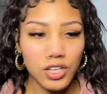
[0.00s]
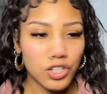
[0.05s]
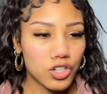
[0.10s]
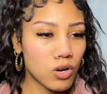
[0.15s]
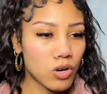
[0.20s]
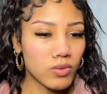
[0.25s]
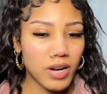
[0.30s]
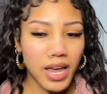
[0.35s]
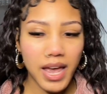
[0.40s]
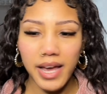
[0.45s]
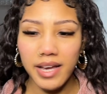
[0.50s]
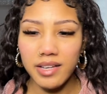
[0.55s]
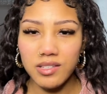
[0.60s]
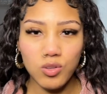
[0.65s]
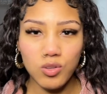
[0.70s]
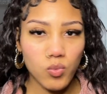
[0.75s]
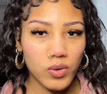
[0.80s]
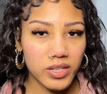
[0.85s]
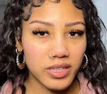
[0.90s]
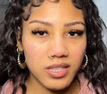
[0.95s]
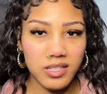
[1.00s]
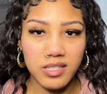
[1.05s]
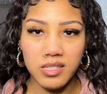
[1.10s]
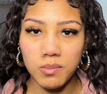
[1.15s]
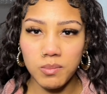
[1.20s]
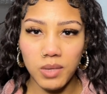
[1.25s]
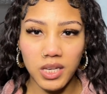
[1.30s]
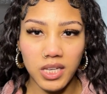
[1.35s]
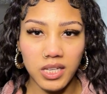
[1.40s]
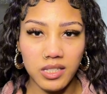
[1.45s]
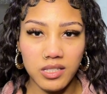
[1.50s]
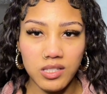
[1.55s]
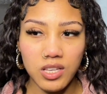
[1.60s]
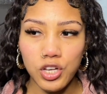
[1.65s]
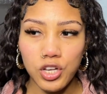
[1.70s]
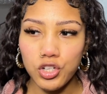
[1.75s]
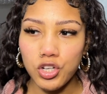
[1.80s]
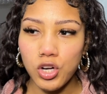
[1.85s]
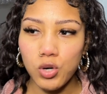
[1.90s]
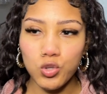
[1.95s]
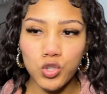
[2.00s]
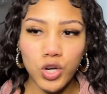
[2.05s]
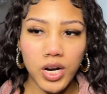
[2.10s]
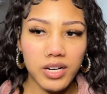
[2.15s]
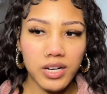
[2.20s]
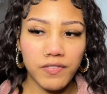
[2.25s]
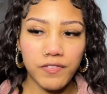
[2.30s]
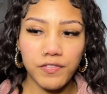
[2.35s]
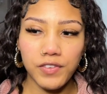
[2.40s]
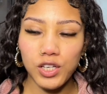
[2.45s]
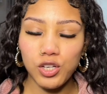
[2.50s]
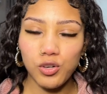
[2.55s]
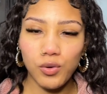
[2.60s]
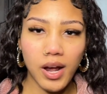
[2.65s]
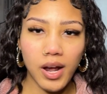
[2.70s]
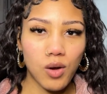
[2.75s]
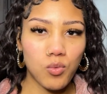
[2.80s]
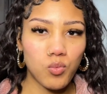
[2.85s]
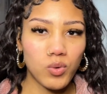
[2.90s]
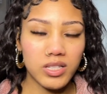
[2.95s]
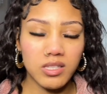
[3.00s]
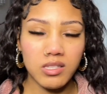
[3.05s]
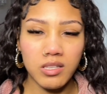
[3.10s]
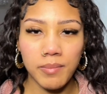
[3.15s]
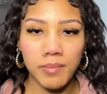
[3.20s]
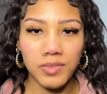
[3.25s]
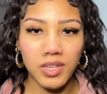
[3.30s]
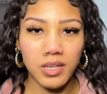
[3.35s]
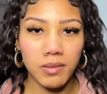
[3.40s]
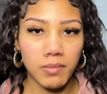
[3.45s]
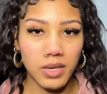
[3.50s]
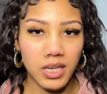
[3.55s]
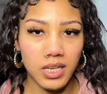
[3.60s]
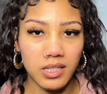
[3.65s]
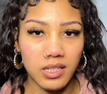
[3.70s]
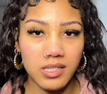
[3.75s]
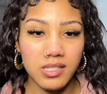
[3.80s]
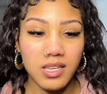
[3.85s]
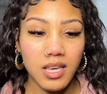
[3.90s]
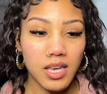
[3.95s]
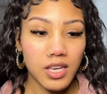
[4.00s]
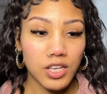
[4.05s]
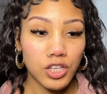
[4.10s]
Don't ask what this means. Don't try to figure out what something means.